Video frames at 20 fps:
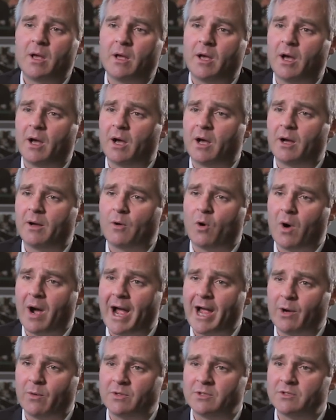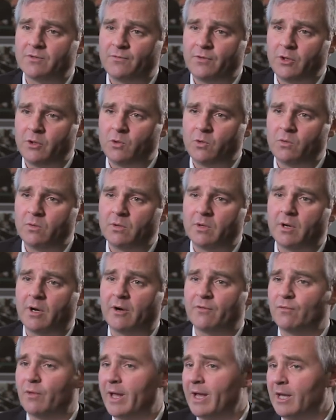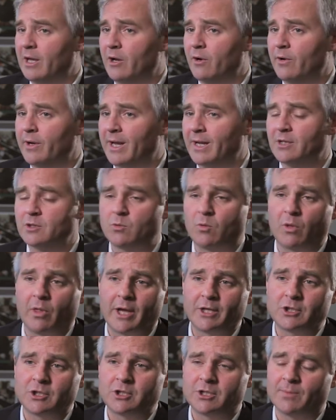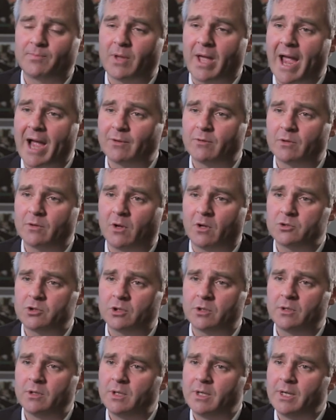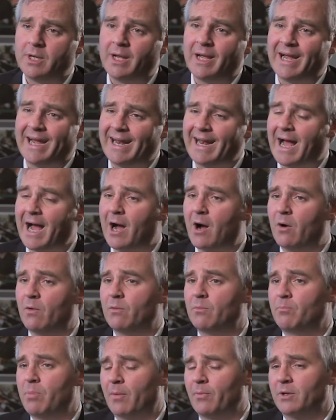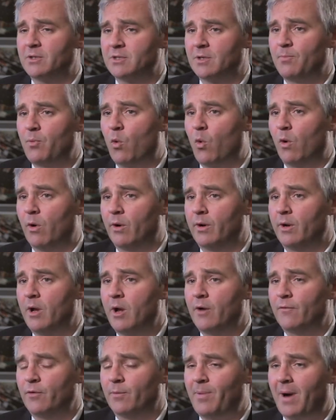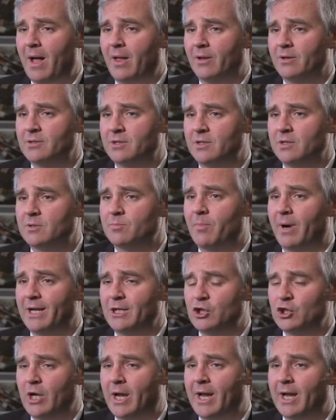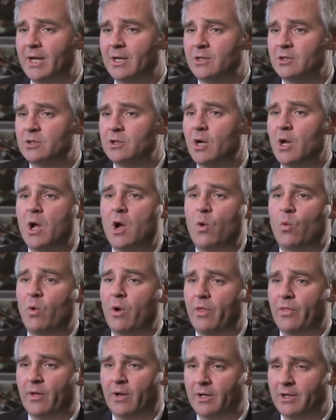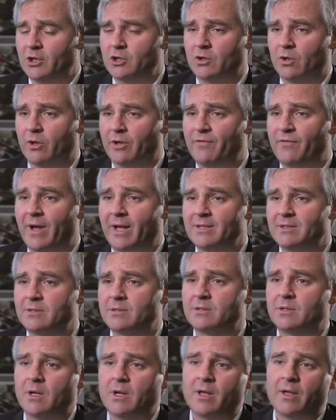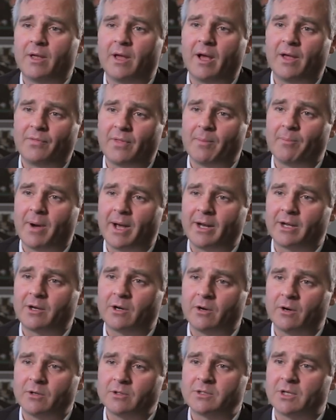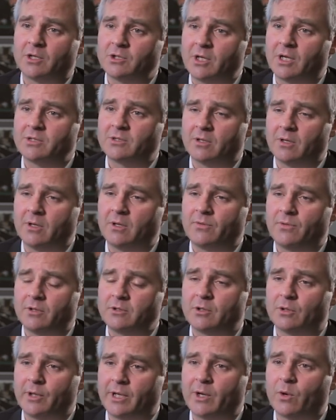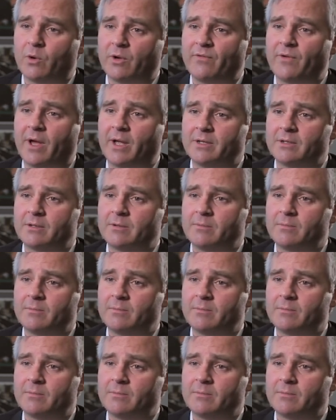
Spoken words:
Ohioans' view of Lake Erie and its relationship to agriculture, and how public support for policies might change with additional events that might occur, such as the Toledo event.